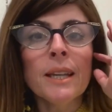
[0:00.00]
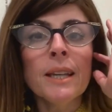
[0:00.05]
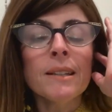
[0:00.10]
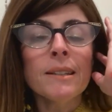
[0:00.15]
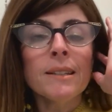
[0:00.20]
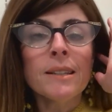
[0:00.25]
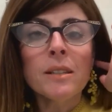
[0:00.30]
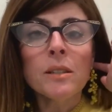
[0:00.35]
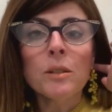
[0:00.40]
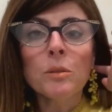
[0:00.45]

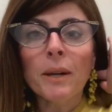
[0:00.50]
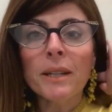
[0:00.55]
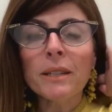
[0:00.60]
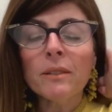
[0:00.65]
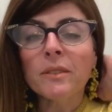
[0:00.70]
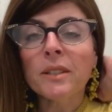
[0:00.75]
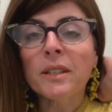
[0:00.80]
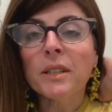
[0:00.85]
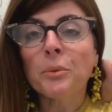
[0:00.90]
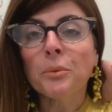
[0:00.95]
This is one
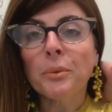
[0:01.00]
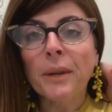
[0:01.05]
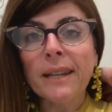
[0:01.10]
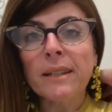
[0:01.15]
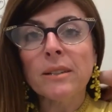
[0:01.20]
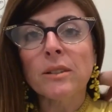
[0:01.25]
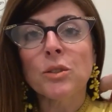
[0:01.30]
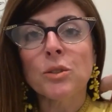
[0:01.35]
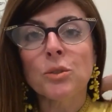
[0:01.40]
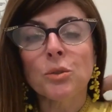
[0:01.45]
of the
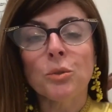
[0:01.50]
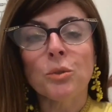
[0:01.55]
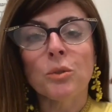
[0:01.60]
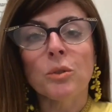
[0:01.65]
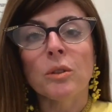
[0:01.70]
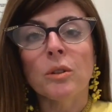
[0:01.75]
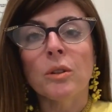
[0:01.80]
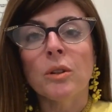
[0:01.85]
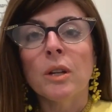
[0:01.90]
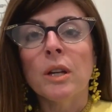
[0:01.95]
greatest
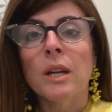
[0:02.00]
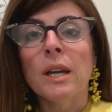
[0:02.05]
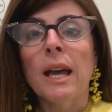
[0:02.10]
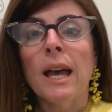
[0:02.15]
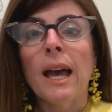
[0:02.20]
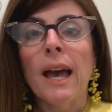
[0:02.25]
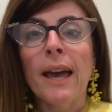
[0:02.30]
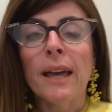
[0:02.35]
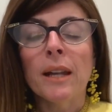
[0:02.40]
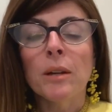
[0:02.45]
tools,
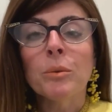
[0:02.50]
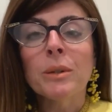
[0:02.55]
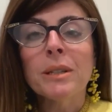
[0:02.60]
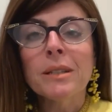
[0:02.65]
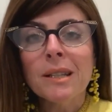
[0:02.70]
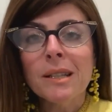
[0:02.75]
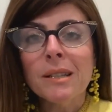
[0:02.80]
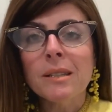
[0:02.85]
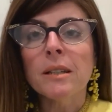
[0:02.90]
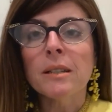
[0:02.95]
and
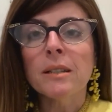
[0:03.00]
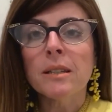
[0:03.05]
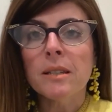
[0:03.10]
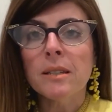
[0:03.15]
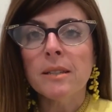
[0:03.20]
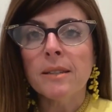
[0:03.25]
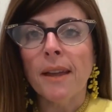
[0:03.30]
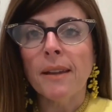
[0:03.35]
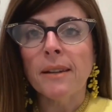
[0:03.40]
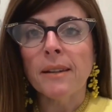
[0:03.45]
with this
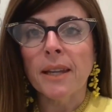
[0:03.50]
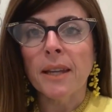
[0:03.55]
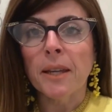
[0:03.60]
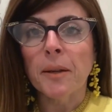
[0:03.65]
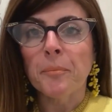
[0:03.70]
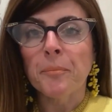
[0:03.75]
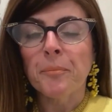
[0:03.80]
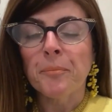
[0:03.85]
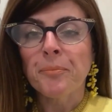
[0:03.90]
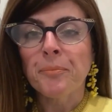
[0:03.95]

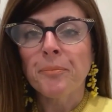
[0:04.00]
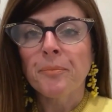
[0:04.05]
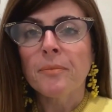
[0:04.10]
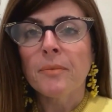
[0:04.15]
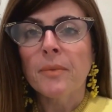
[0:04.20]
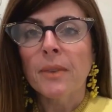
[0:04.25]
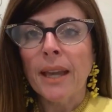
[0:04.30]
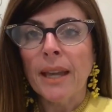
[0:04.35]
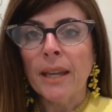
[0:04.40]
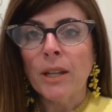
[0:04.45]
understanding,
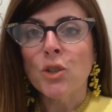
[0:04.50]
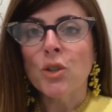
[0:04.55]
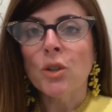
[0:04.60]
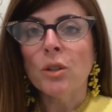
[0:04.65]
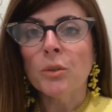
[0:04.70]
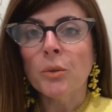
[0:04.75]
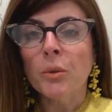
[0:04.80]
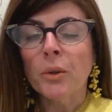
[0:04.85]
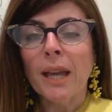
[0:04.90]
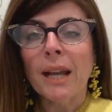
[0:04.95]
Angel
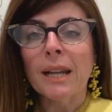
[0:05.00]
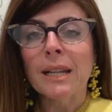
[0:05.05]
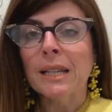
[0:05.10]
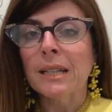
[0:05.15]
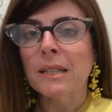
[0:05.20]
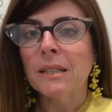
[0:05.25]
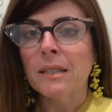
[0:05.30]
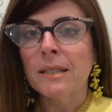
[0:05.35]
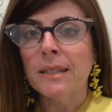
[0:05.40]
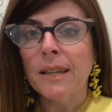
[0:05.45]
Nuriel
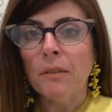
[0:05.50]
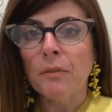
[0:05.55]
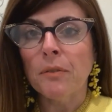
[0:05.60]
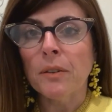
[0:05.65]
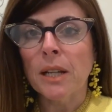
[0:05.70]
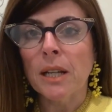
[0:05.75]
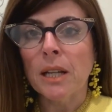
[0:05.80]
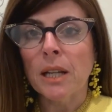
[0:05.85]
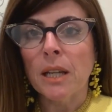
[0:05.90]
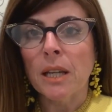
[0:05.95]
can
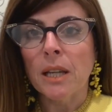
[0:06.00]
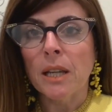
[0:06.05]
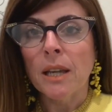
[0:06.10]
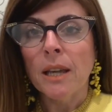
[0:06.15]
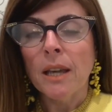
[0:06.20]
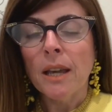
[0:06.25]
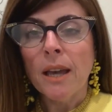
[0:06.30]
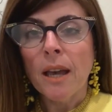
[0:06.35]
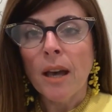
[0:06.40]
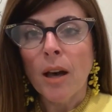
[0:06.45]
definitely
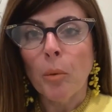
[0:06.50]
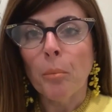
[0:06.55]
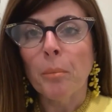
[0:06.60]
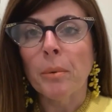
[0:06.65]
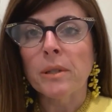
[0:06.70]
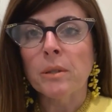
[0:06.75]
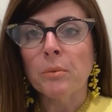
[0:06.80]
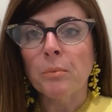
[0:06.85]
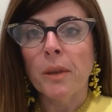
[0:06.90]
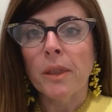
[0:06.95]
help
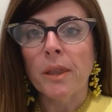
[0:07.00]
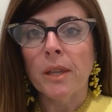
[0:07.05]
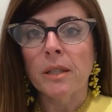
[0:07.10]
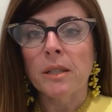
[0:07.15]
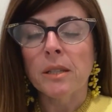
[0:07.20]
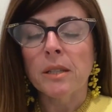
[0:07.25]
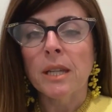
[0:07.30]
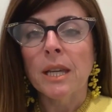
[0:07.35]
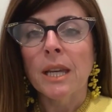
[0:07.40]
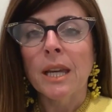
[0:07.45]
us with
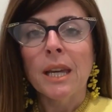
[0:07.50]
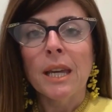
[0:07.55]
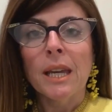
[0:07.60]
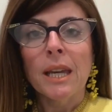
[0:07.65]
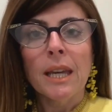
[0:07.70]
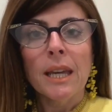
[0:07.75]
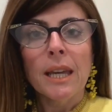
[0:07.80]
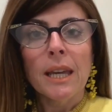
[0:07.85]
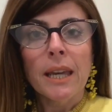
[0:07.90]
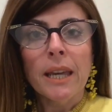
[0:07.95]
it.
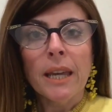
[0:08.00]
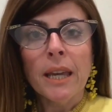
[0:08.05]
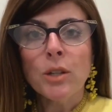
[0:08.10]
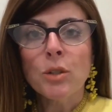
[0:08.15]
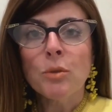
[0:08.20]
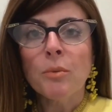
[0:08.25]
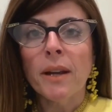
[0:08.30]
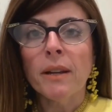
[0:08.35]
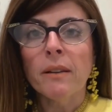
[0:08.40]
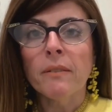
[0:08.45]

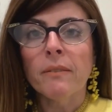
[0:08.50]
Each one of